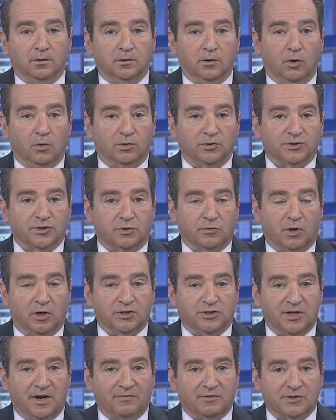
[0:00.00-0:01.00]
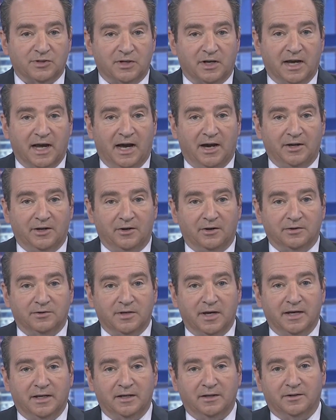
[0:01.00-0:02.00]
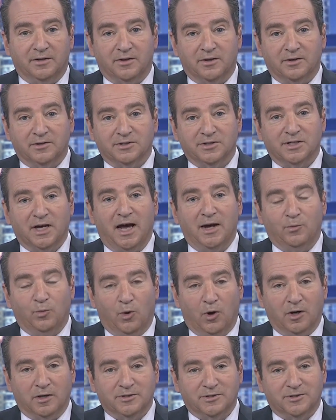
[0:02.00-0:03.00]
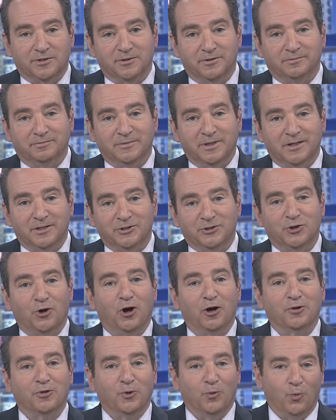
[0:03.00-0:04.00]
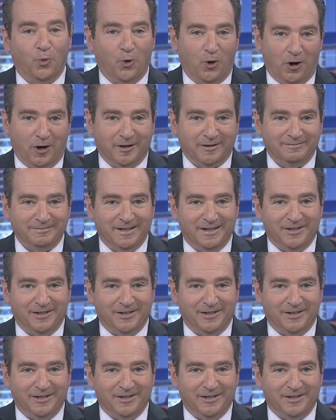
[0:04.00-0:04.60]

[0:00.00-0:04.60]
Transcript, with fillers: Locals across Jefferson County are taking to their sidewalks to chalk the walk.